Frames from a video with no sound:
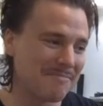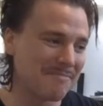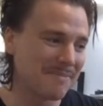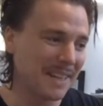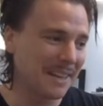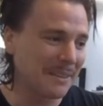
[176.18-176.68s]

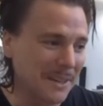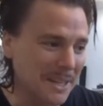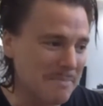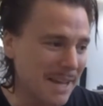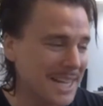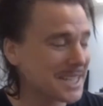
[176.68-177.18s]
being really
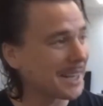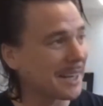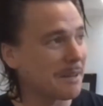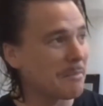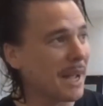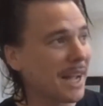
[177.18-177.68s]
passionate
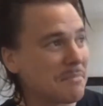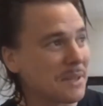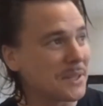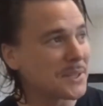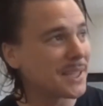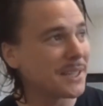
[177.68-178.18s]
about
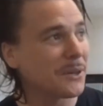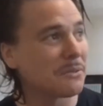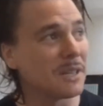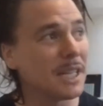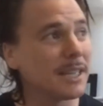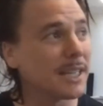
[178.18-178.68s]
music. Not
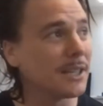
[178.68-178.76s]
really.